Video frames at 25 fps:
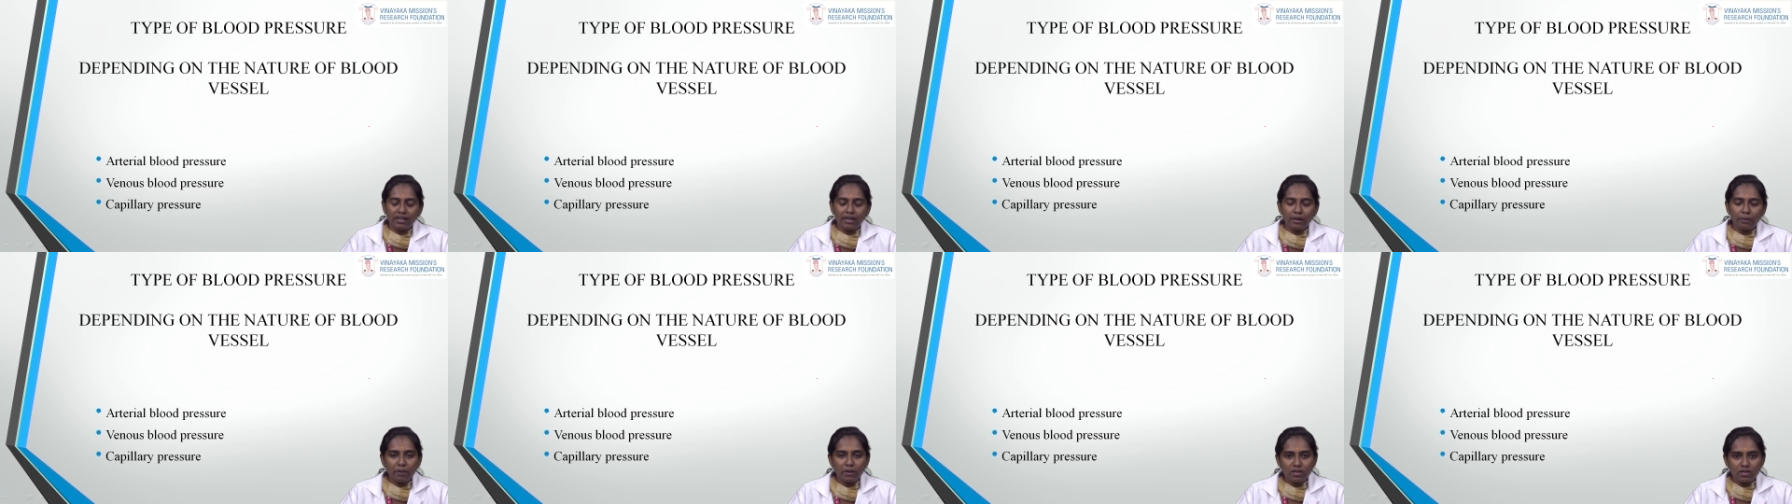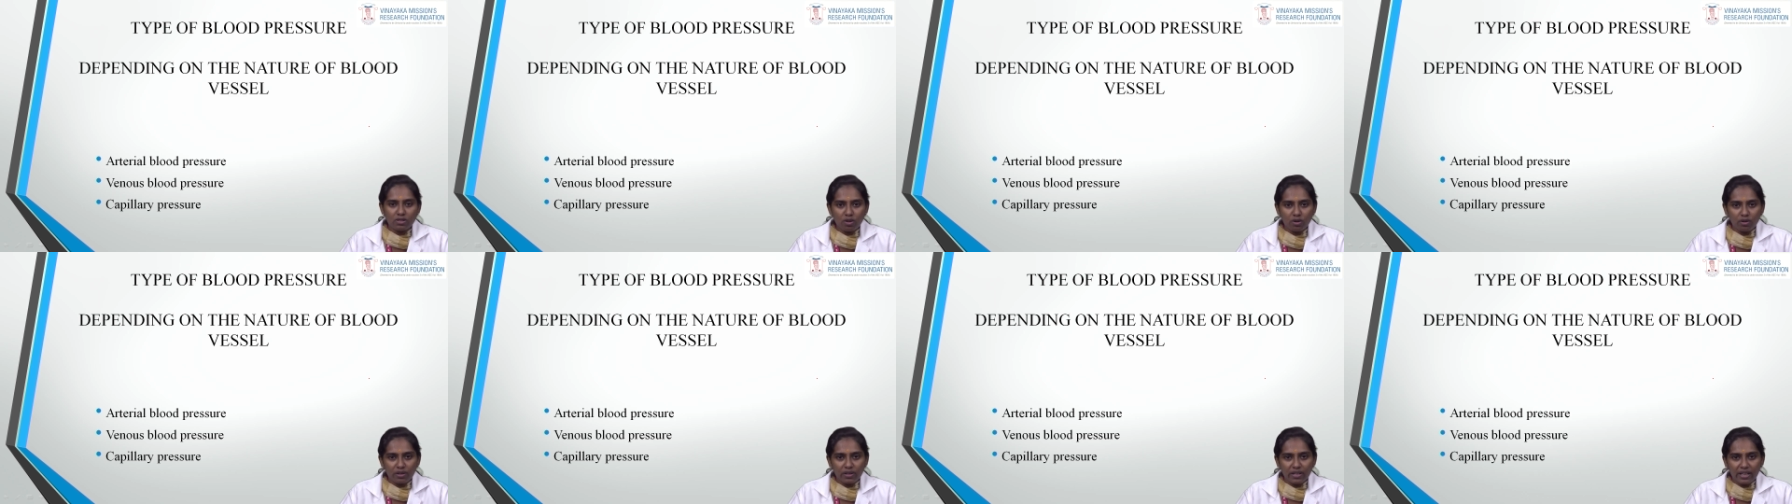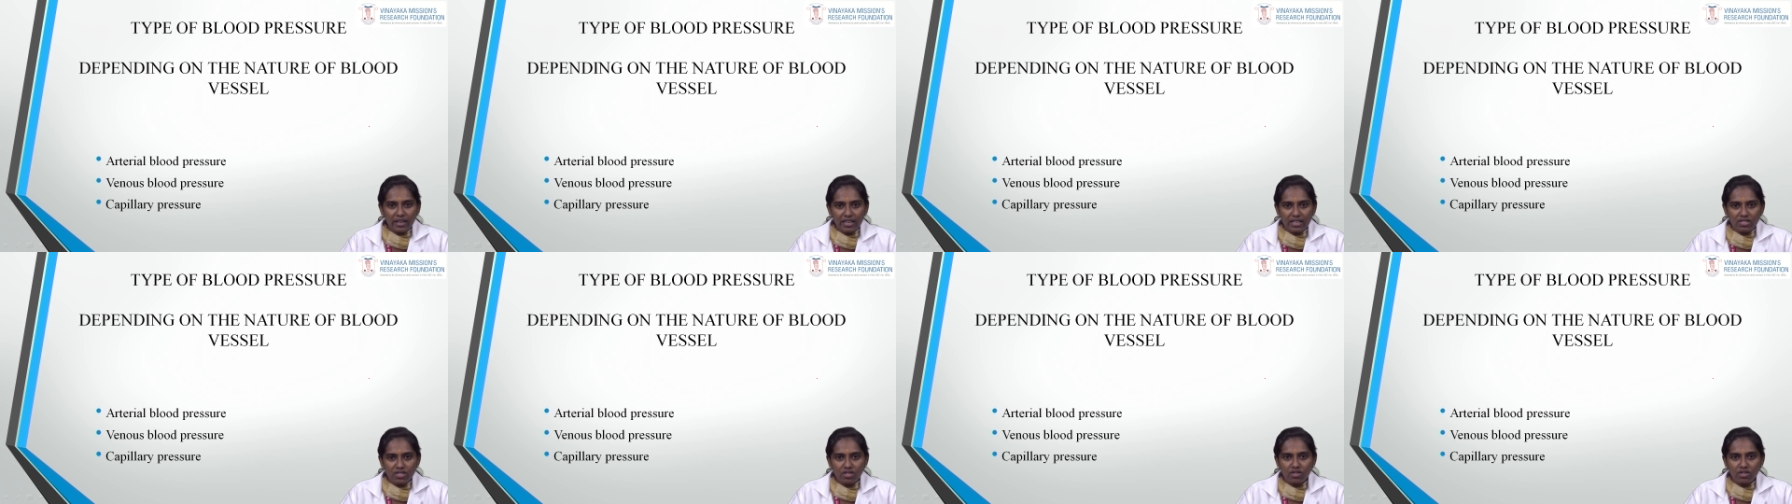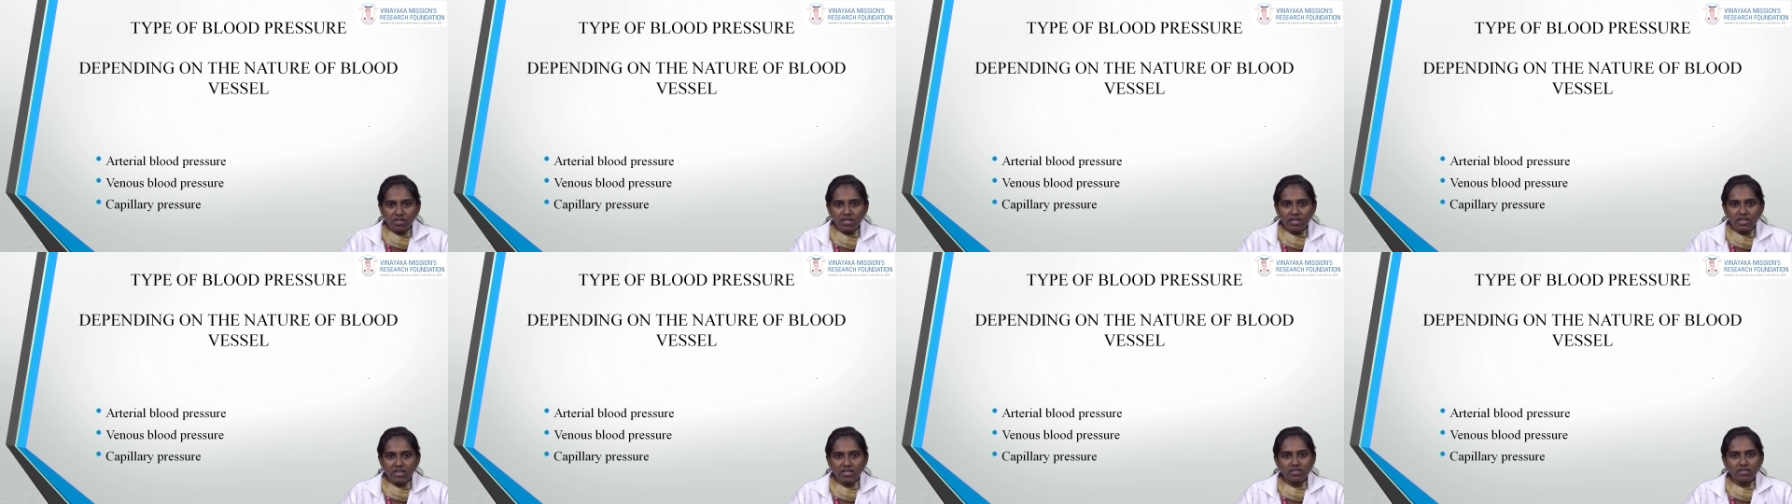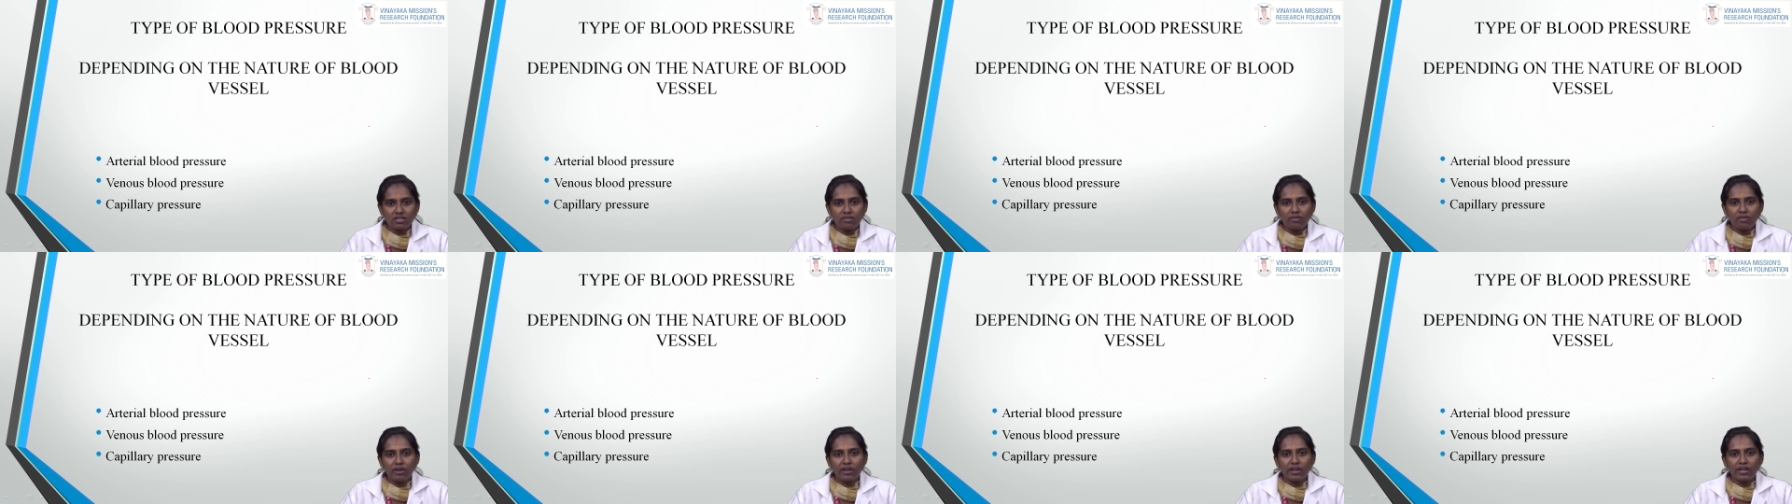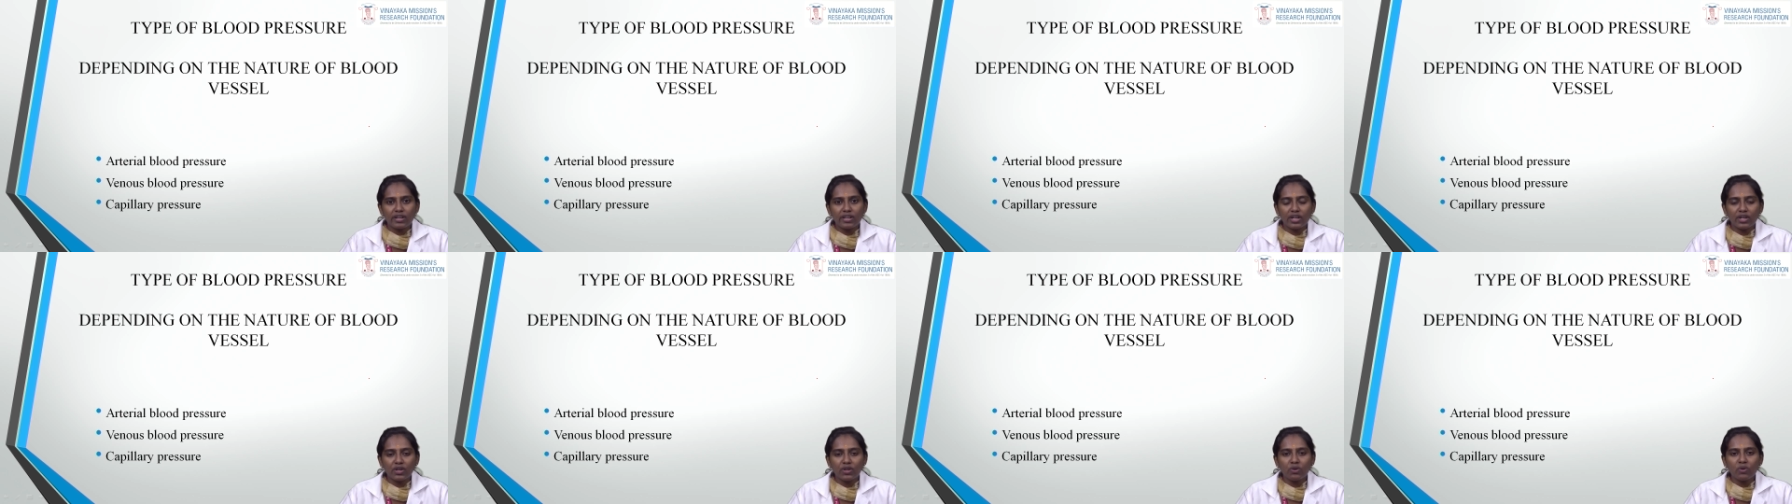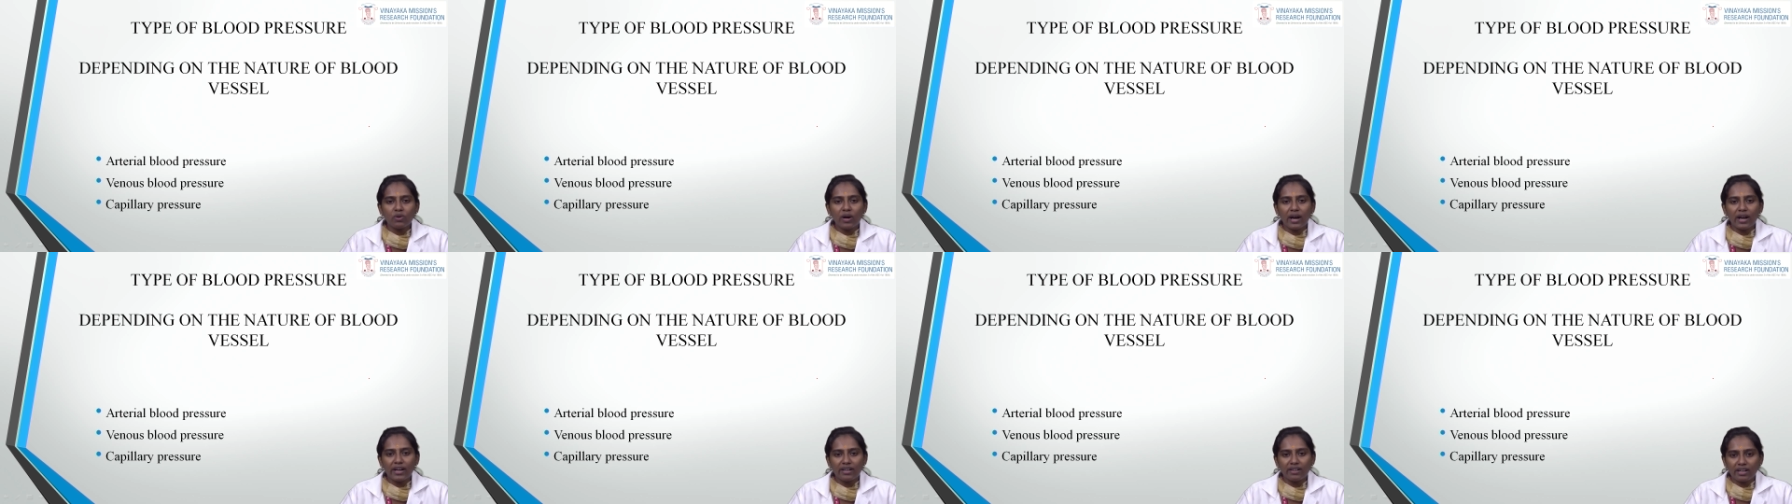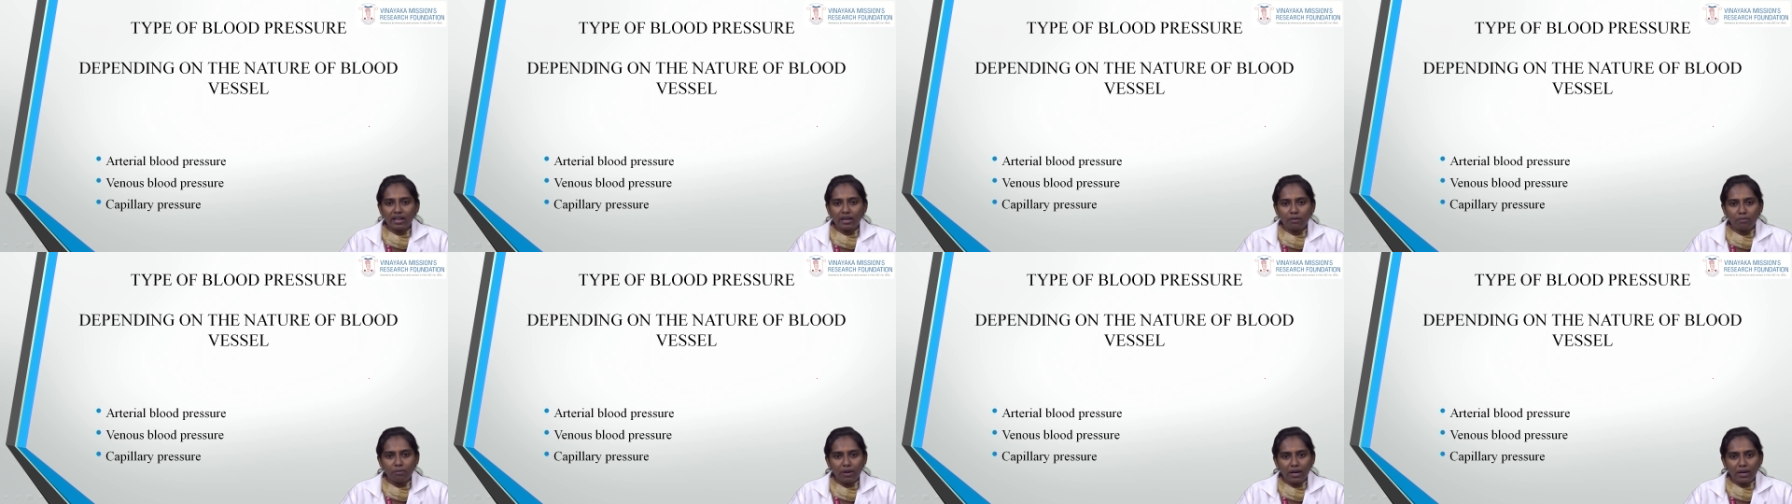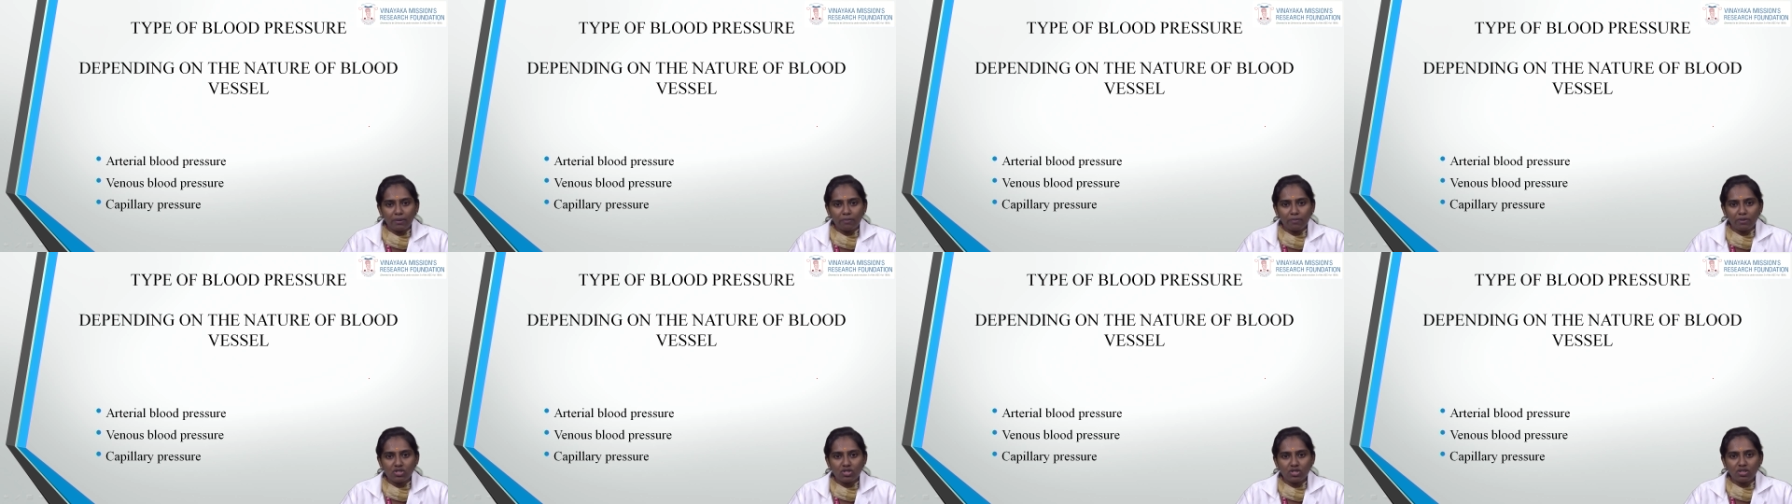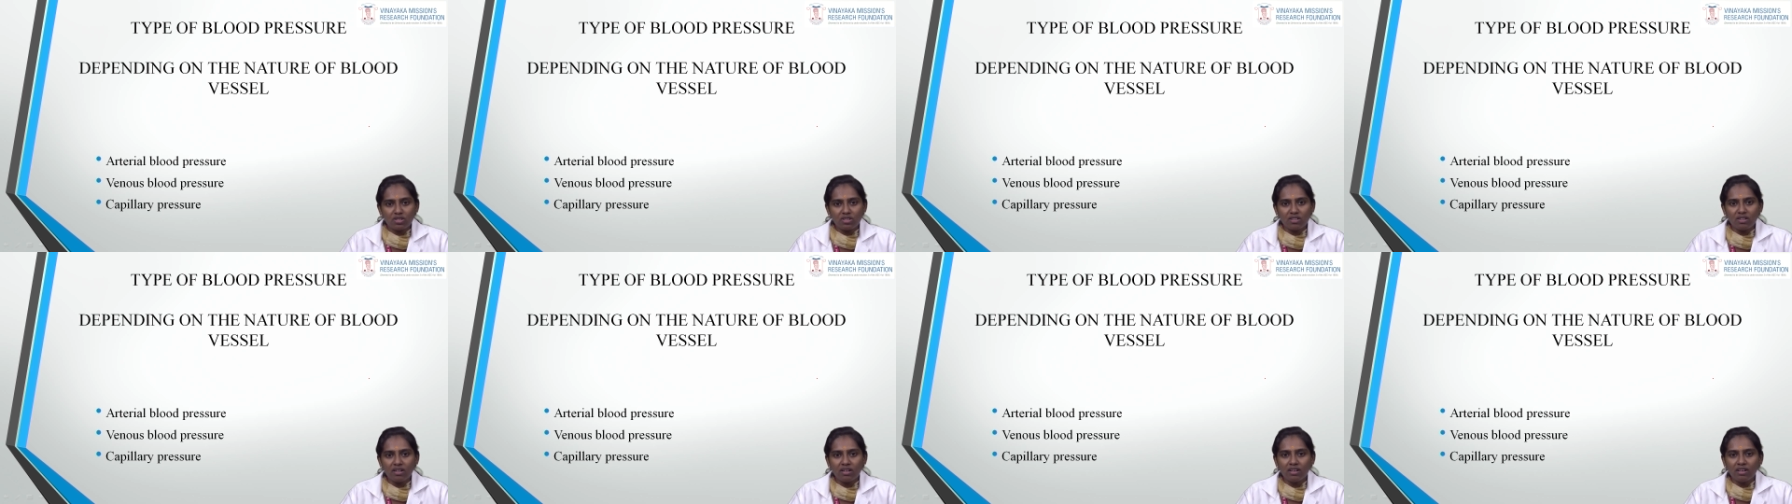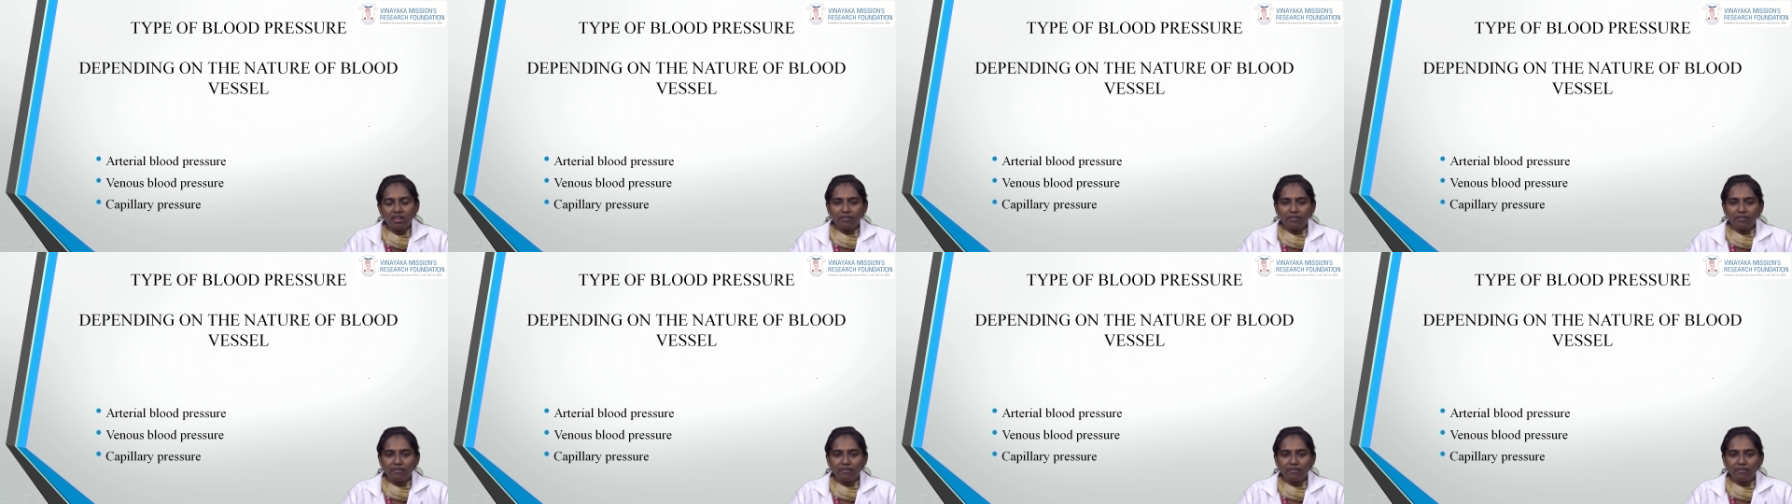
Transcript: Depends on the nature, it is divided into arterial blood pressure,